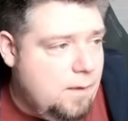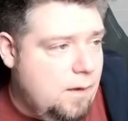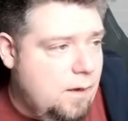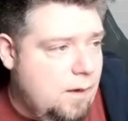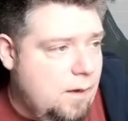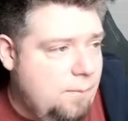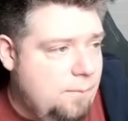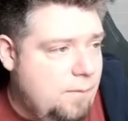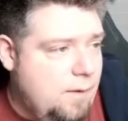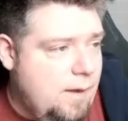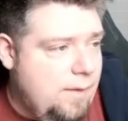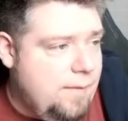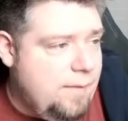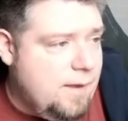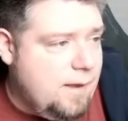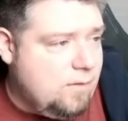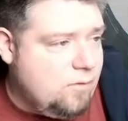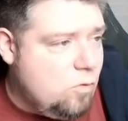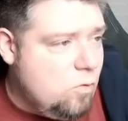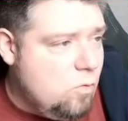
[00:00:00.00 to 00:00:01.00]
And
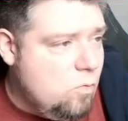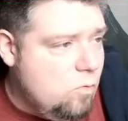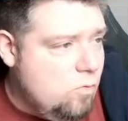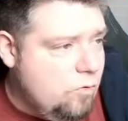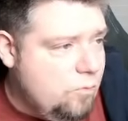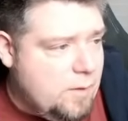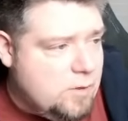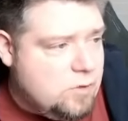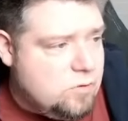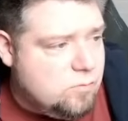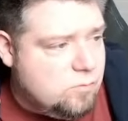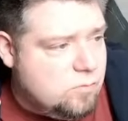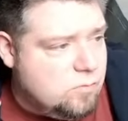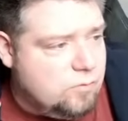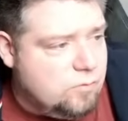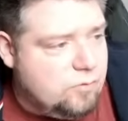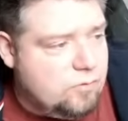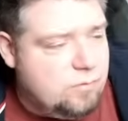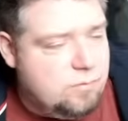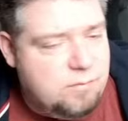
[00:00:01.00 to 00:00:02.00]
that's all the special
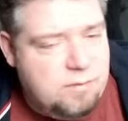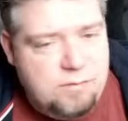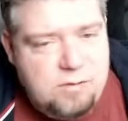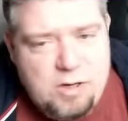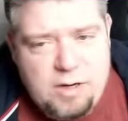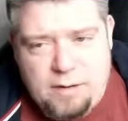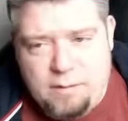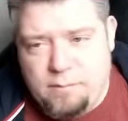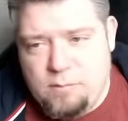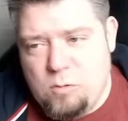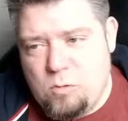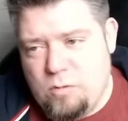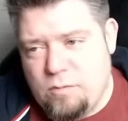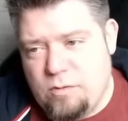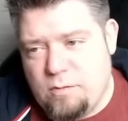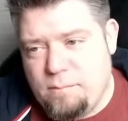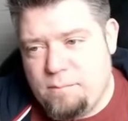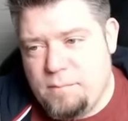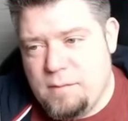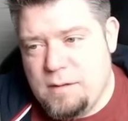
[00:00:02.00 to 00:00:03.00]
rules. We've got it, all
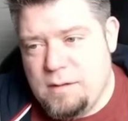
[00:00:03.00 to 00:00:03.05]
of them.